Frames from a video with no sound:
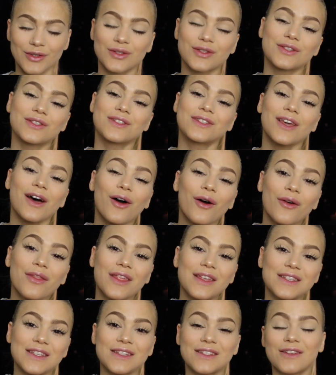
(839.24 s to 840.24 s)
So
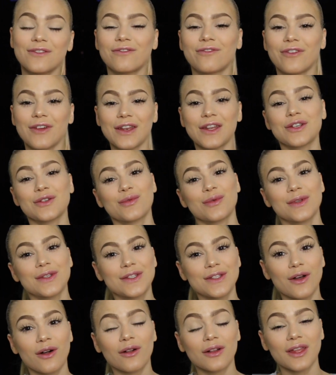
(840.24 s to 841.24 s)
this is the finished
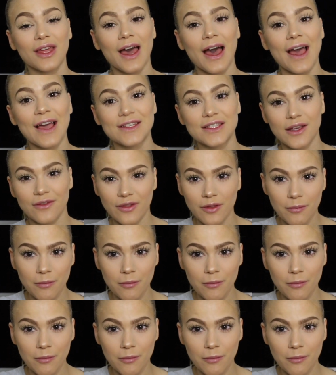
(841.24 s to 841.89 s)
result, guys, of